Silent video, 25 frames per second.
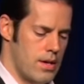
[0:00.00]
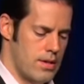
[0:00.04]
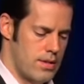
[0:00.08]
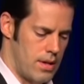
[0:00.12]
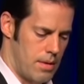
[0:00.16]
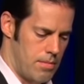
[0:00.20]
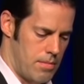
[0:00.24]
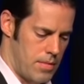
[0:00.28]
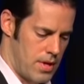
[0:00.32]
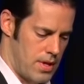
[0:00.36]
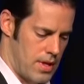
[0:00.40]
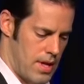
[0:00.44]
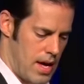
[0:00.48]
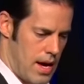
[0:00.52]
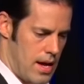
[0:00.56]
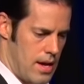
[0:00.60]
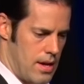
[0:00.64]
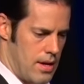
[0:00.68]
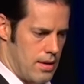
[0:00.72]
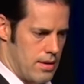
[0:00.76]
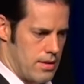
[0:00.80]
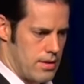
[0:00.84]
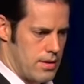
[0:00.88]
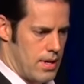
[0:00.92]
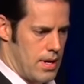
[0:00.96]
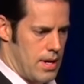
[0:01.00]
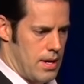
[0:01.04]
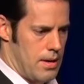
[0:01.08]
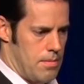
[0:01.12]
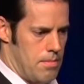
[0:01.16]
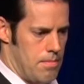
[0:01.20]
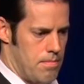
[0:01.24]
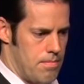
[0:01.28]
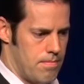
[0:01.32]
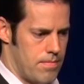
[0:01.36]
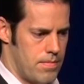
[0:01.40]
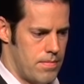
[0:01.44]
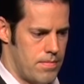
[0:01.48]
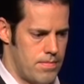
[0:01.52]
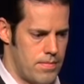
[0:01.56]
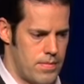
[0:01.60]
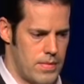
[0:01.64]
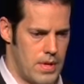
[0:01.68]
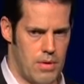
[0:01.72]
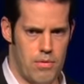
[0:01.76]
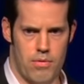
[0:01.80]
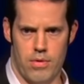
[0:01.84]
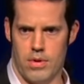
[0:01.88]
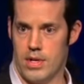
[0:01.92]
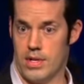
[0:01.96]
something that is um,
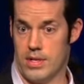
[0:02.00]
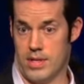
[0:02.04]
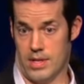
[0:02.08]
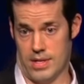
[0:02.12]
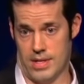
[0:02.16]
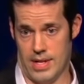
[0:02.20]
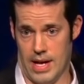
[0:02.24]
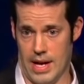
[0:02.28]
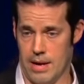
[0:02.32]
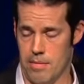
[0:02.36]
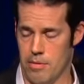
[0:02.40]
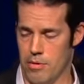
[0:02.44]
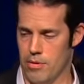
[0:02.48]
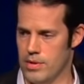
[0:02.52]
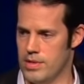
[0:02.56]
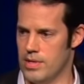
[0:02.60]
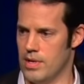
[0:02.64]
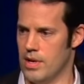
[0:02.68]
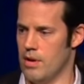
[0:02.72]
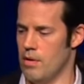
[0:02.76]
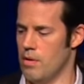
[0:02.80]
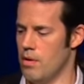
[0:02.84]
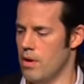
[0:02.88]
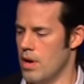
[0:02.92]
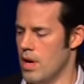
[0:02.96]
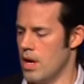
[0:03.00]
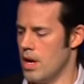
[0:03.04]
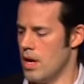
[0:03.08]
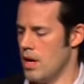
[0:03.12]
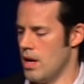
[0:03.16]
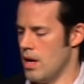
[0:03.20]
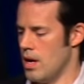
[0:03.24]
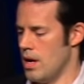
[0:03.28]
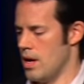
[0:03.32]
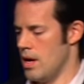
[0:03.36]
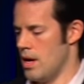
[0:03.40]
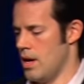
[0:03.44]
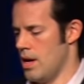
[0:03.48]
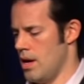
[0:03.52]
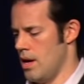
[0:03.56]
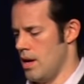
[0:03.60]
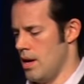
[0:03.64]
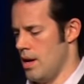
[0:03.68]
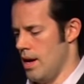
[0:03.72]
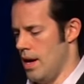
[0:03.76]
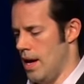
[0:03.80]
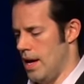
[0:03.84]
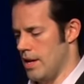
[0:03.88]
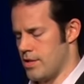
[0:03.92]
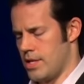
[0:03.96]
that really sustainable. So
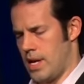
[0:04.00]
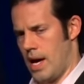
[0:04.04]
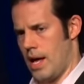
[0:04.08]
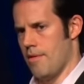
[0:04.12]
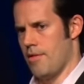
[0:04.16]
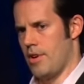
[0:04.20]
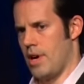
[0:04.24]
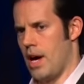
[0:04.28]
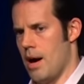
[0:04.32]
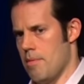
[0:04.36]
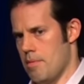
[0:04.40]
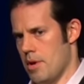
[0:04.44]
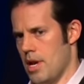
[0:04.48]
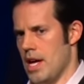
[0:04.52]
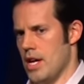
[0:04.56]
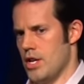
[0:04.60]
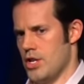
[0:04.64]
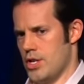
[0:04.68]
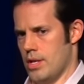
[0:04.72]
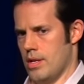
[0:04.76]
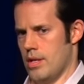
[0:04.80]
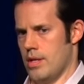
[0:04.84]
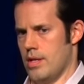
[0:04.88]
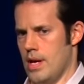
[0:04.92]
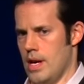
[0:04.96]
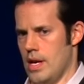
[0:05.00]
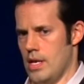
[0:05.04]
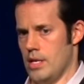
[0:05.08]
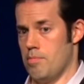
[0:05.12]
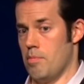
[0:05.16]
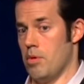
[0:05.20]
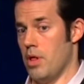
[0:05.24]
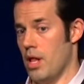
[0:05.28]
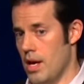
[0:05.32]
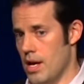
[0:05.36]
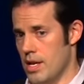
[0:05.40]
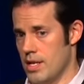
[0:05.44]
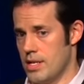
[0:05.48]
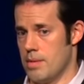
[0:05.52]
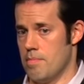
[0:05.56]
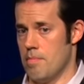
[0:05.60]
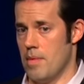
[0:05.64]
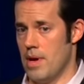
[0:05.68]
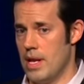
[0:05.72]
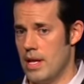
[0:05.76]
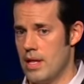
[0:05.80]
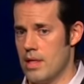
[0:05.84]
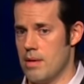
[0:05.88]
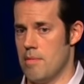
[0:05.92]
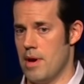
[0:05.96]
it's kind of a combination of things. Plus,
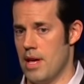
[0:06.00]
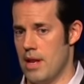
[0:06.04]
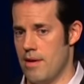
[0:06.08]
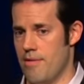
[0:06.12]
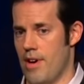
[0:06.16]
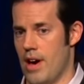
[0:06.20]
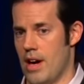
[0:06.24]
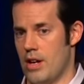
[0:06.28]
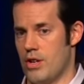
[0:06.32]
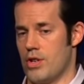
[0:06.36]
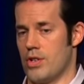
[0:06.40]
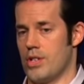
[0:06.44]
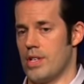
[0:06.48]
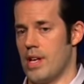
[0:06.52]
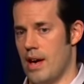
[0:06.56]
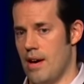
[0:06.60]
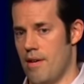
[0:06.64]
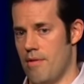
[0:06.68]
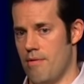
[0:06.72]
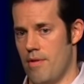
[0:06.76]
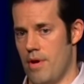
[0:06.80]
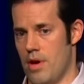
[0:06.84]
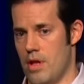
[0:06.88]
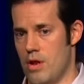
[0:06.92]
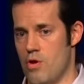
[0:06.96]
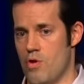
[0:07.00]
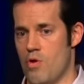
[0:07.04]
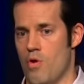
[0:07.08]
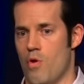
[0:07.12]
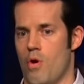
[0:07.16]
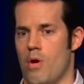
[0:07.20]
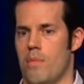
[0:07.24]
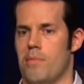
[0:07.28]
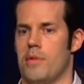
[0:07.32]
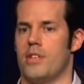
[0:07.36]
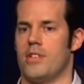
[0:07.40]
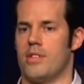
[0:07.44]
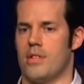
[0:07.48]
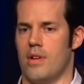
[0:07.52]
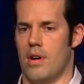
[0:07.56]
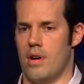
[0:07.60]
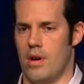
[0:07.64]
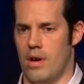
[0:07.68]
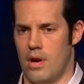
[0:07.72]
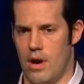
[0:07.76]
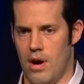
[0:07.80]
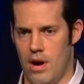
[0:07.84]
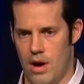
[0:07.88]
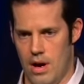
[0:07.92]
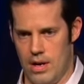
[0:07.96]
many of the manufacturers have enormous
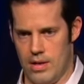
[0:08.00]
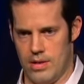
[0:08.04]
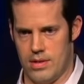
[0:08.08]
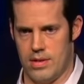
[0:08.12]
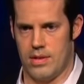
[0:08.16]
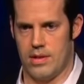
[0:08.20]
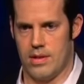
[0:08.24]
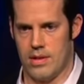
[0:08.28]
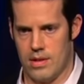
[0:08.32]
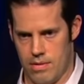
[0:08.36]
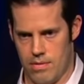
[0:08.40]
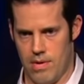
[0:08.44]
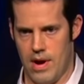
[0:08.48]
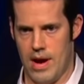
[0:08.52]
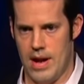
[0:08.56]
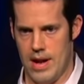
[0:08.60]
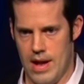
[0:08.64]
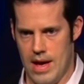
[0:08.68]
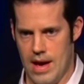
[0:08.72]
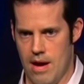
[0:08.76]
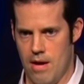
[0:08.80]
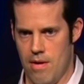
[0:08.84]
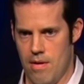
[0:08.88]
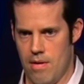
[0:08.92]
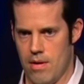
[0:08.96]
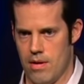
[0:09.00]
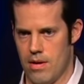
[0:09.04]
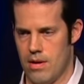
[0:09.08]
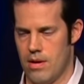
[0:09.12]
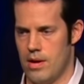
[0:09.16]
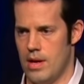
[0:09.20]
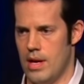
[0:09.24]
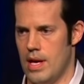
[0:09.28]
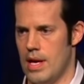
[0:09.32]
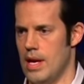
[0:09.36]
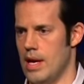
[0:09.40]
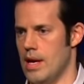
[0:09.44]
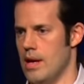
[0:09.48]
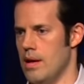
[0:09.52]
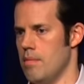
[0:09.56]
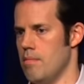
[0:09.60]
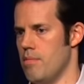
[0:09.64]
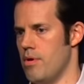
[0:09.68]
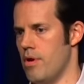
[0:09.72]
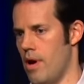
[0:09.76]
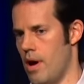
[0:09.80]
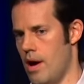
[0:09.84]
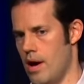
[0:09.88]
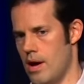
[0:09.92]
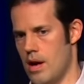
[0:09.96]
sunk costs right now in
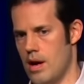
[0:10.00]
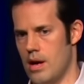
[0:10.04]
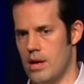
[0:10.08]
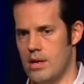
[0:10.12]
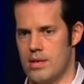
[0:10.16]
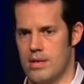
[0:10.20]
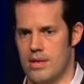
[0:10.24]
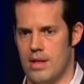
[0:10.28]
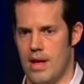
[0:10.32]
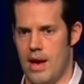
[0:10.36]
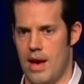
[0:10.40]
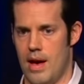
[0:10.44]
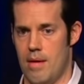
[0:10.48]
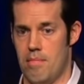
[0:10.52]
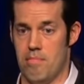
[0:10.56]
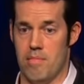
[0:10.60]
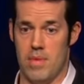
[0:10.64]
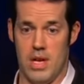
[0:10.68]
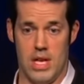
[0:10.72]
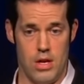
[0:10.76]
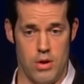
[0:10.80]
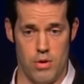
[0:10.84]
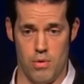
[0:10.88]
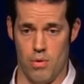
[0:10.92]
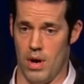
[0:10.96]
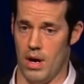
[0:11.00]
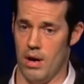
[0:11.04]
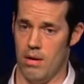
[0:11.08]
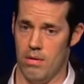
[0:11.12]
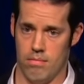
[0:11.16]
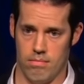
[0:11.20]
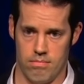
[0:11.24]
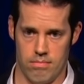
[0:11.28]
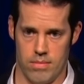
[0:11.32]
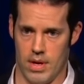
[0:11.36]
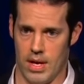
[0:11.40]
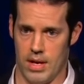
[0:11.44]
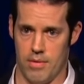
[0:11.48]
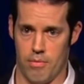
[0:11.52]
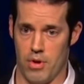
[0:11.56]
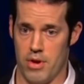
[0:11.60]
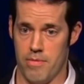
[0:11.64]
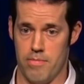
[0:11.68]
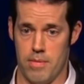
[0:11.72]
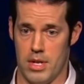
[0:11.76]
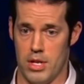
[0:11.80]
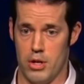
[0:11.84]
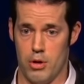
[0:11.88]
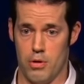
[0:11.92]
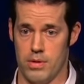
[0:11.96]
products that meet UL, and
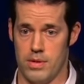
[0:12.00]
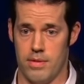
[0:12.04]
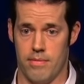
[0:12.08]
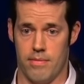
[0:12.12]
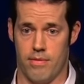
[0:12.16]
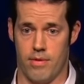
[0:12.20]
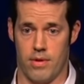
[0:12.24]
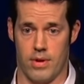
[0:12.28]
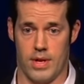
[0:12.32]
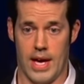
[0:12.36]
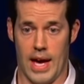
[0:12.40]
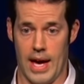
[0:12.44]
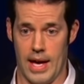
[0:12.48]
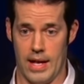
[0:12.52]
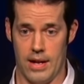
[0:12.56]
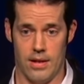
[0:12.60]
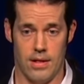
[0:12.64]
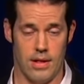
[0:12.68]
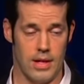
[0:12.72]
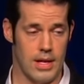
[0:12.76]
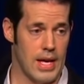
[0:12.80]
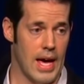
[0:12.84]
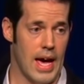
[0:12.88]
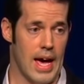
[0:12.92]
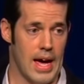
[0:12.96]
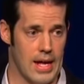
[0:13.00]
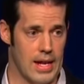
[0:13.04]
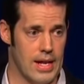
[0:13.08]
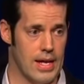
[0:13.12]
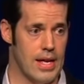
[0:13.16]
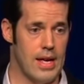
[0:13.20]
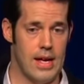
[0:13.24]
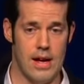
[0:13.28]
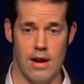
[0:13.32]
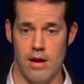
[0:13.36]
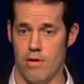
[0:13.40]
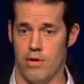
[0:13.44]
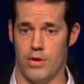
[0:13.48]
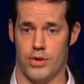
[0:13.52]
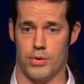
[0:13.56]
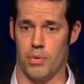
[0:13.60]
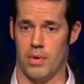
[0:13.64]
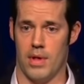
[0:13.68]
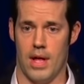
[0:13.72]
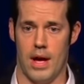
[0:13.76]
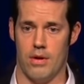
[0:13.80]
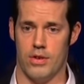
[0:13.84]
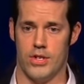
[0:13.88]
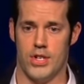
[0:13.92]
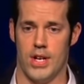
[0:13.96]
we've been using for candidly 80 years
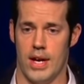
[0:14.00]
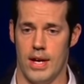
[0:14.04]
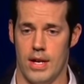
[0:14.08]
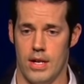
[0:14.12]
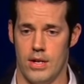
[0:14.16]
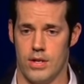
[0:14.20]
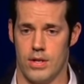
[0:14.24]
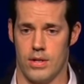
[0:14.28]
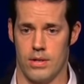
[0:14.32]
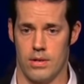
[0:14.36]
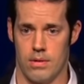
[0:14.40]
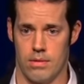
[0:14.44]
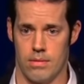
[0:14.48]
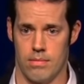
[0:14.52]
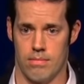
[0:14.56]
without change.